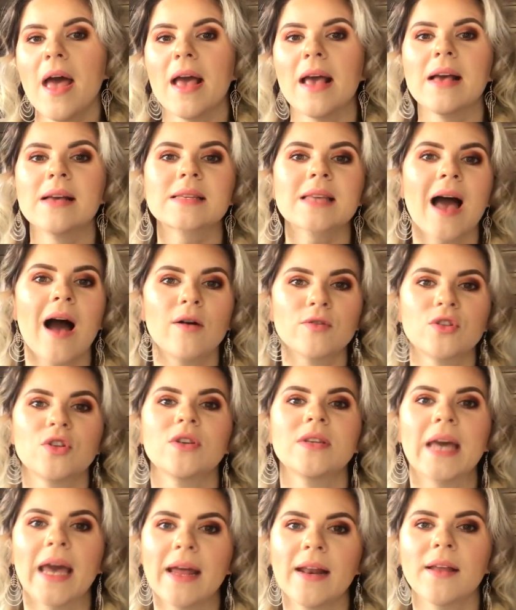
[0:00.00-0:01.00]
is how to
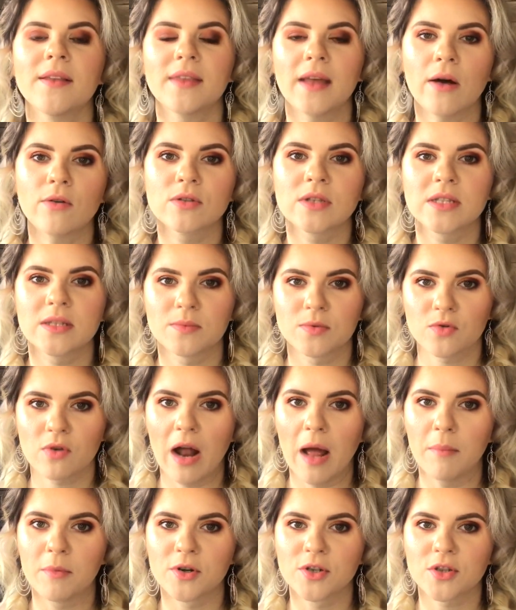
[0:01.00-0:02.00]
gain 1,000
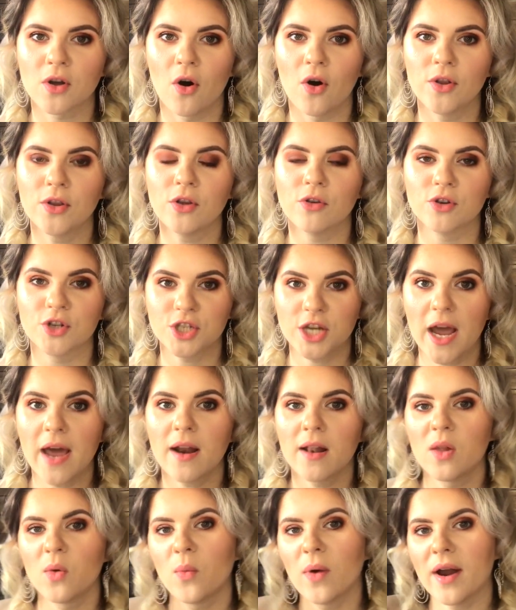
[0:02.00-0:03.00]
subscribers on your
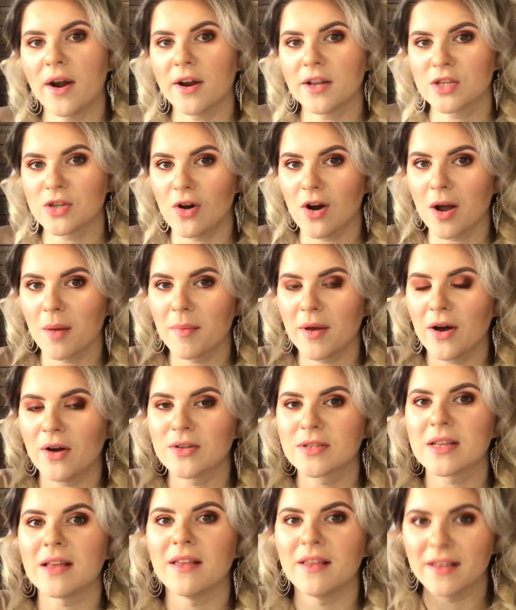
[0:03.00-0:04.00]
channel, where I talk
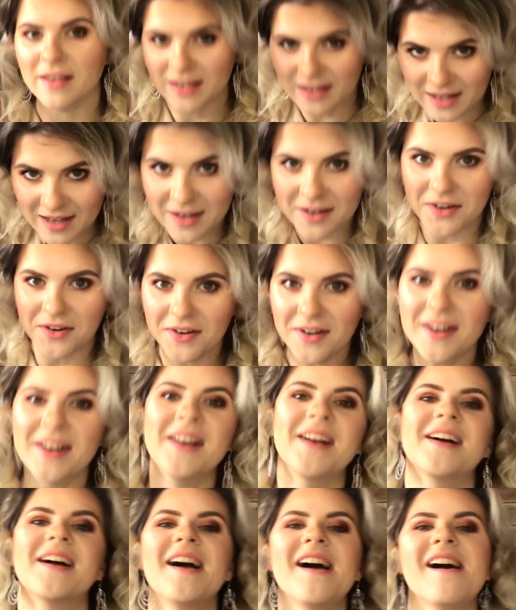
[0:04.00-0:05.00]
about here,
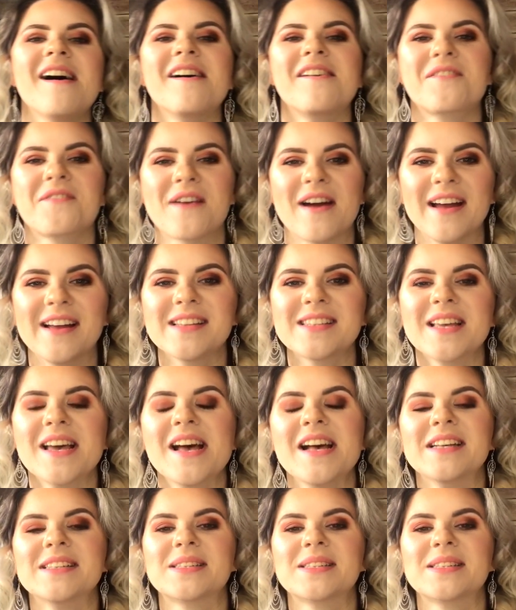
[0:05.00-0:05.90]
right?